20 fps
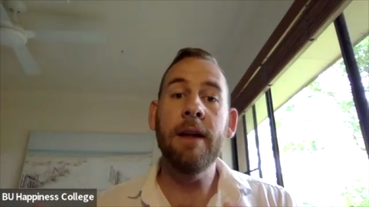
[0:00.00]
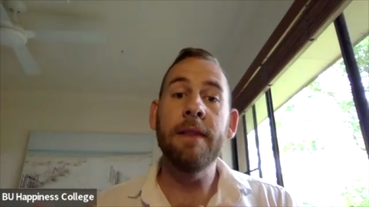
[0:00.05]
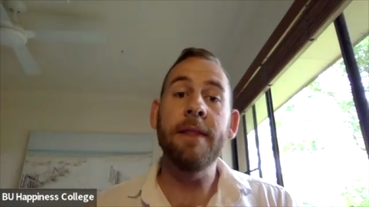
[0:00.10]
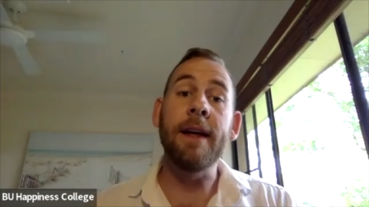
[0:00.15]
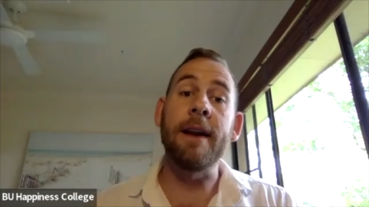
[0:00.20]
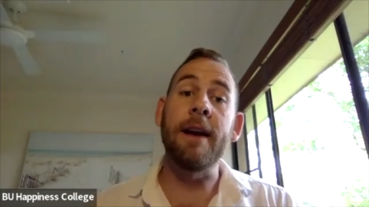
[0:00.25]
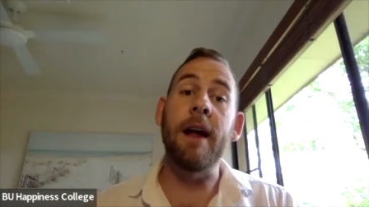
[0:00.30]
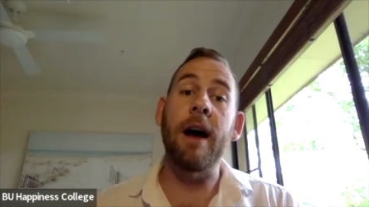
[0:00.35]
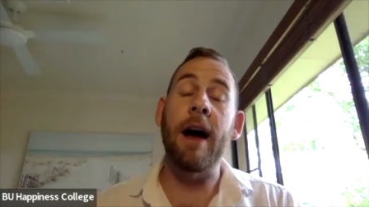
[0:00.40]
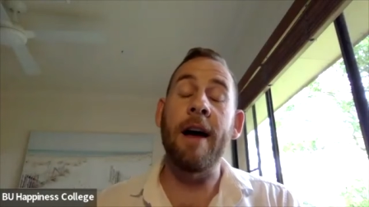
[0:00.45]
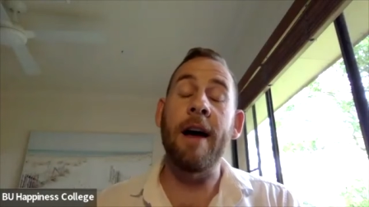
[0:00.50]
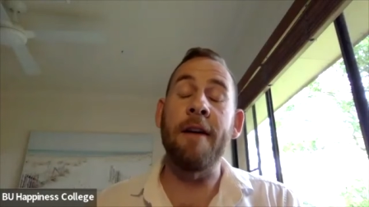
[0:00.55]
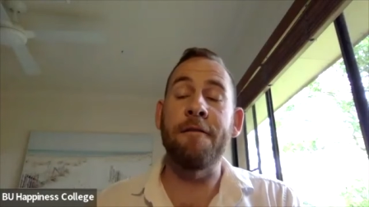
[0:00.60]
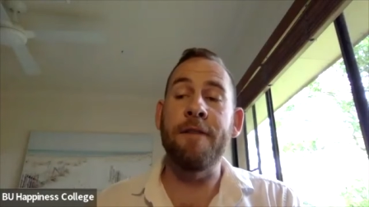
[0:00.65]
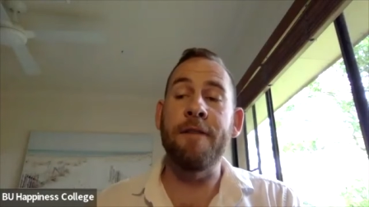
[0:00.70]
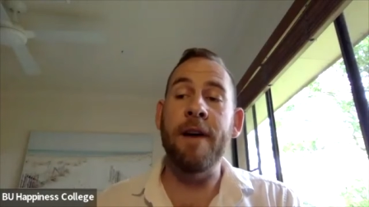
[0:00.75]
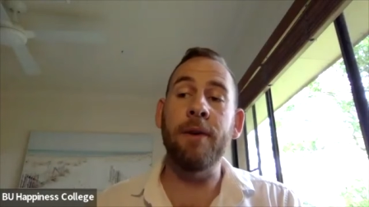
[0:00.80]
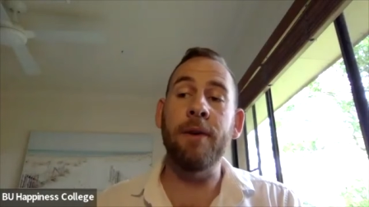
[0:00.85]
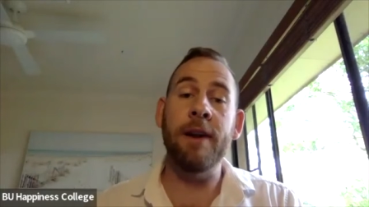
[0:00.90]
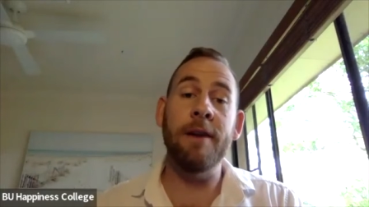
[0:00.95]
that I
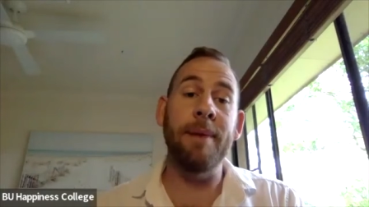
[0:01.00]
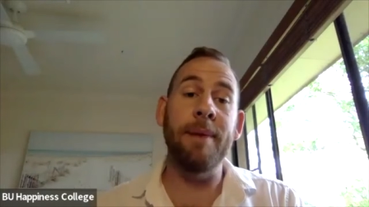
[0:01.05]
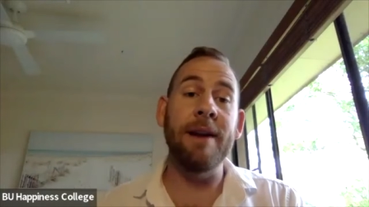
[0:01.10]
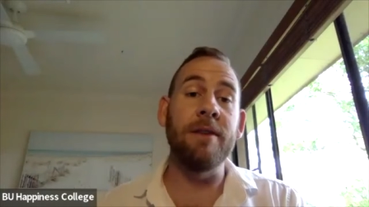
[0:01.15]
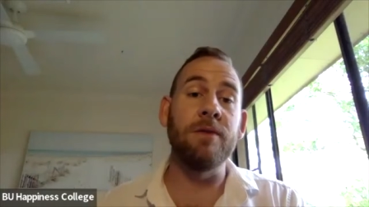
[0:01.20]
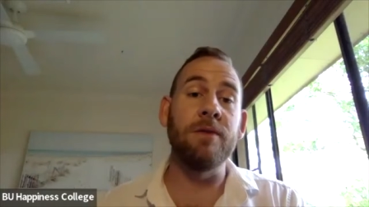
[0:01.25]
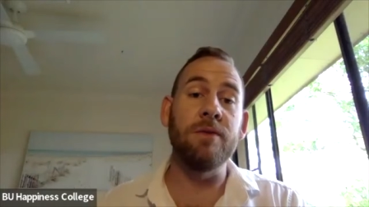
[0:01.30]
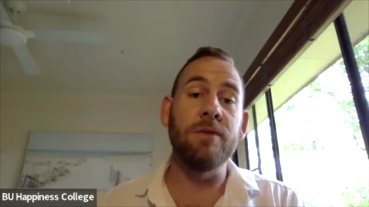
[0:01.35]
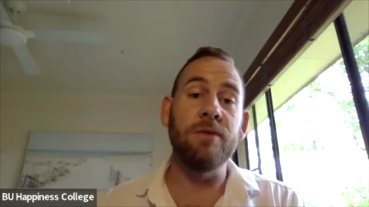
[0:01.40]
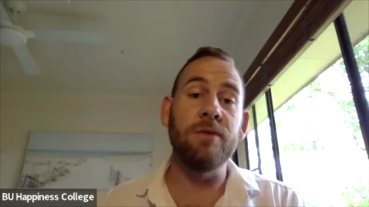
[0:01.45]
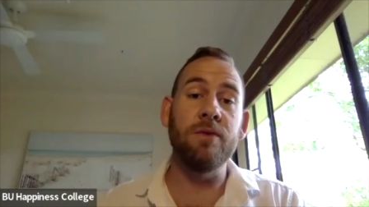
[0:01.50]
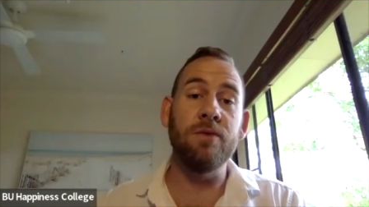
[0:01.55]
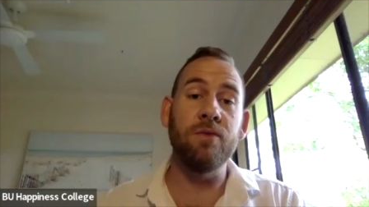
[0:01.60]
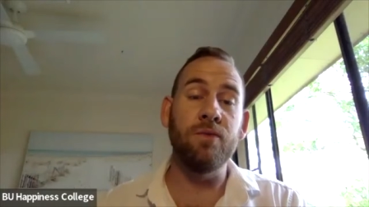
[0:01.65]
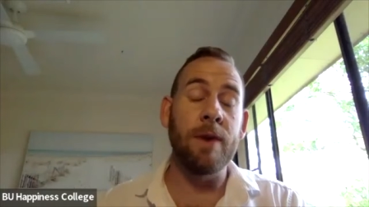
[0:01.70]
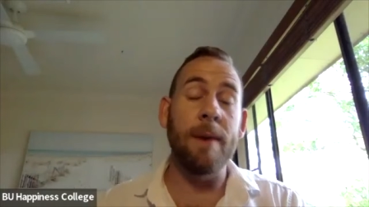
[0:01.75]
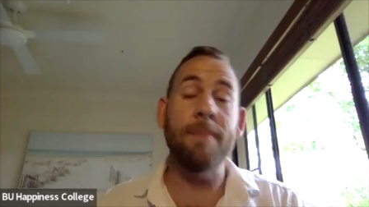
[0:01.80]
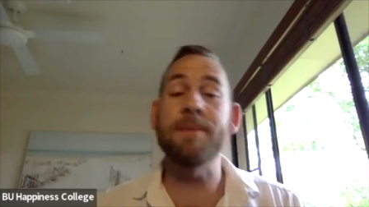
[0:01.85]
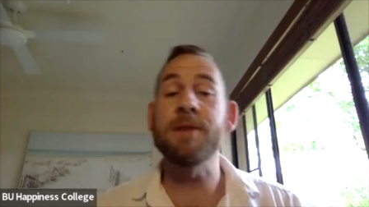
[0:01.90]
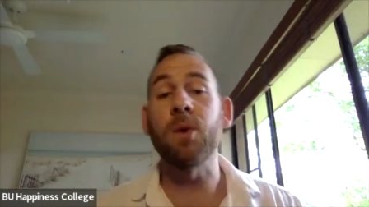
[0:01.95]
felt had been
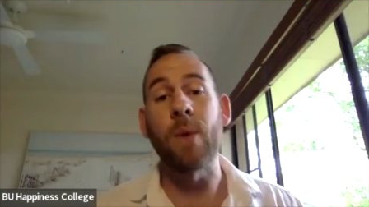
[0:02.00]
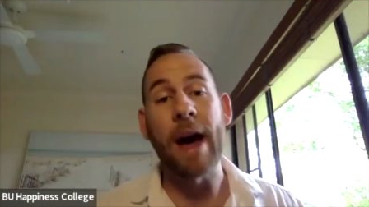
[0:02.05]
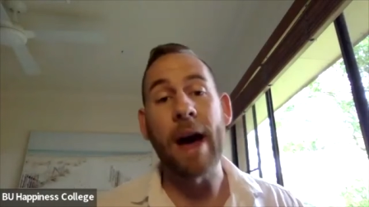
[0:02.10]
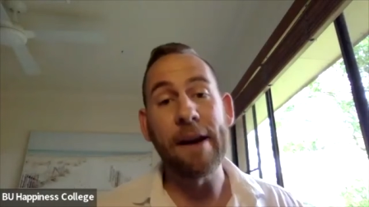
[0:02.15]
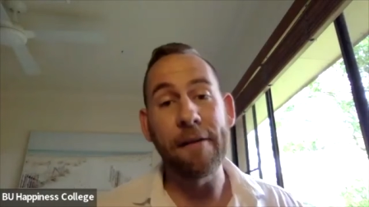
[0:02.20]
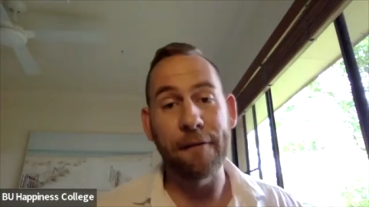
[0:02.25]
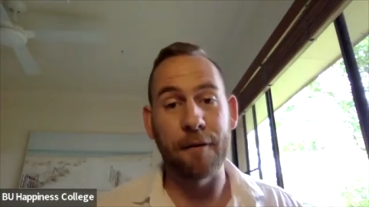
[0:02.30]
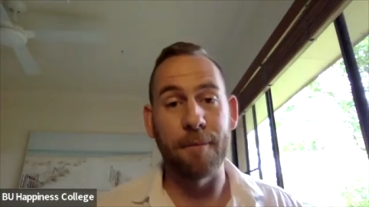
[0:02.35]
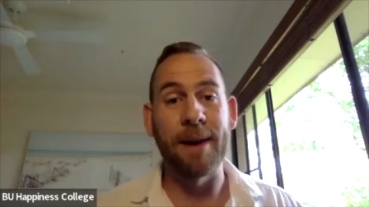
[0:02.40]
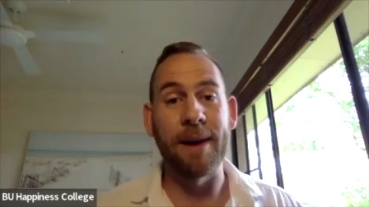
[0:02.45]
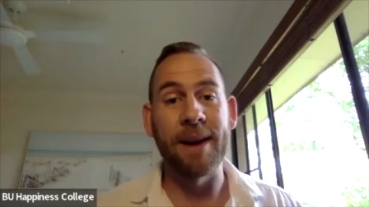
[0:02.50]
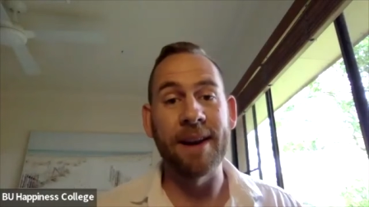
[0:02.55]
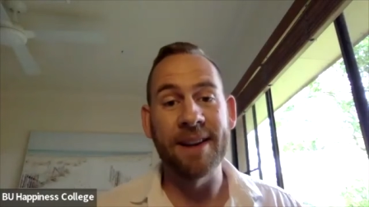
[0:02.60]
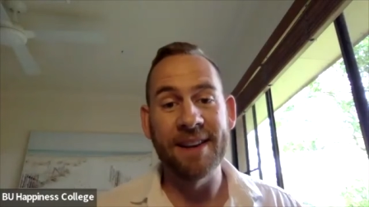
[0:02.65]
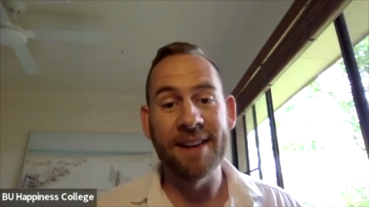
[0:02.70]
ripped away from me.